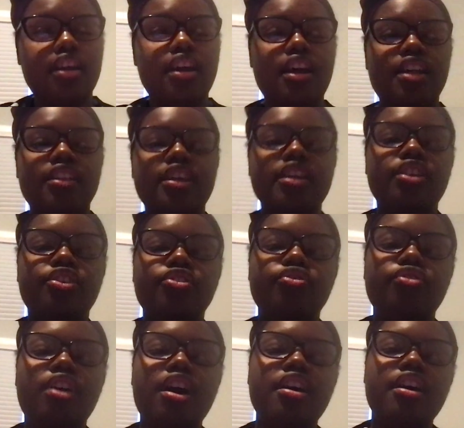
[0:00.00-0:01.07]
at least
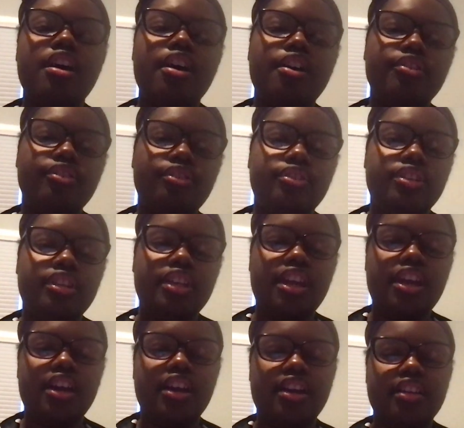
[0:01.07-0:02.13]
try to
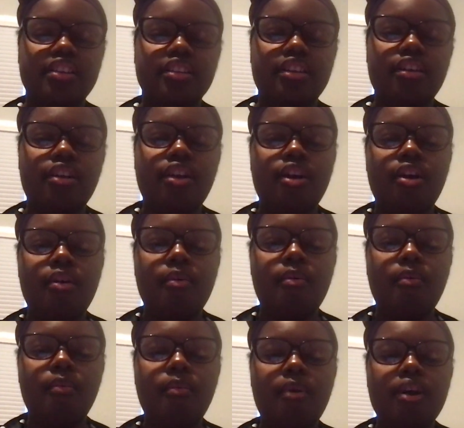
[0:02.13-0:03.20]
understand
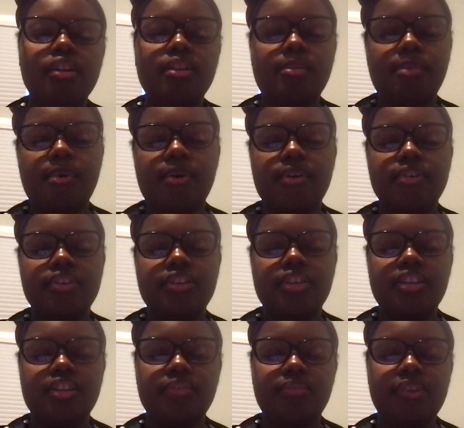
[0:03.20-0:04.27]
what the person
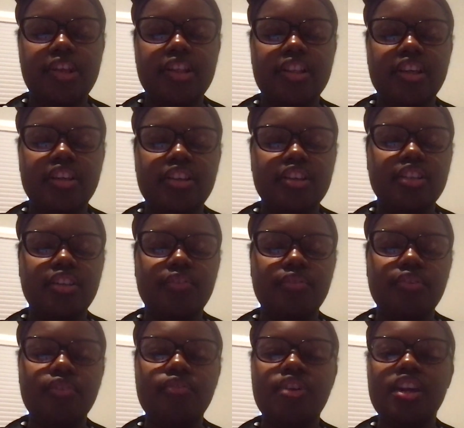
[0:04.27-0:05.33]
is feeling. Because if
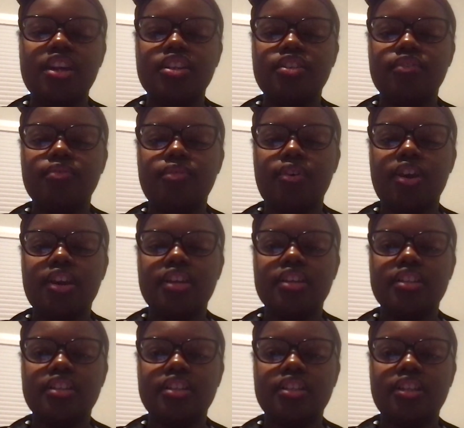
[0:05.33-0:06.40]
you raise your
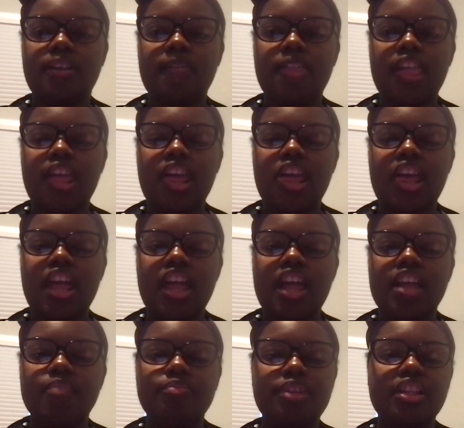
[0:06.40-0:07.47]
voice
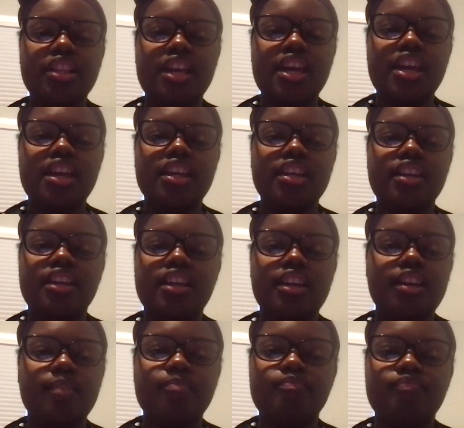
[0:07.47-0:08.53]
and be like,
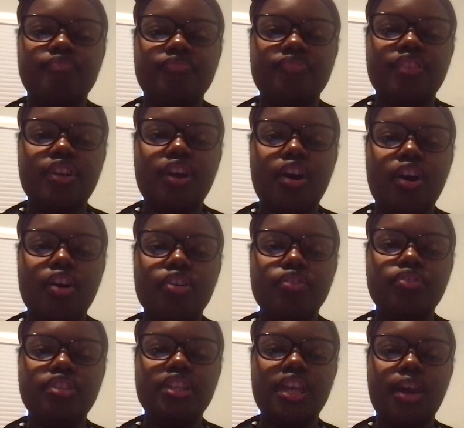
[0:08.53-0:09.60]

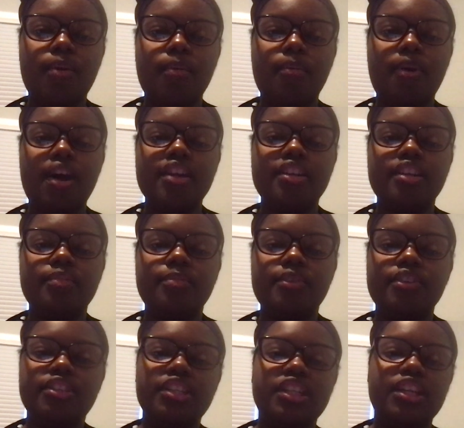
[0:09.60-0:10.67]
you said what? This
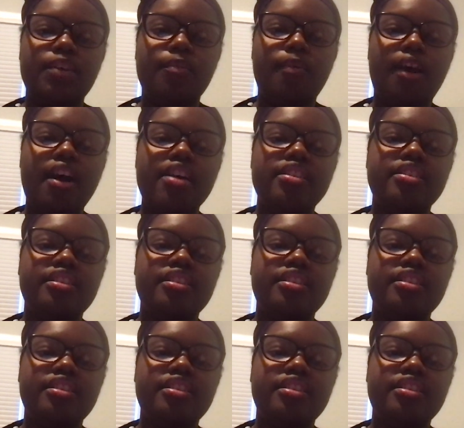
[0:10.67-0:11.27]
person did what?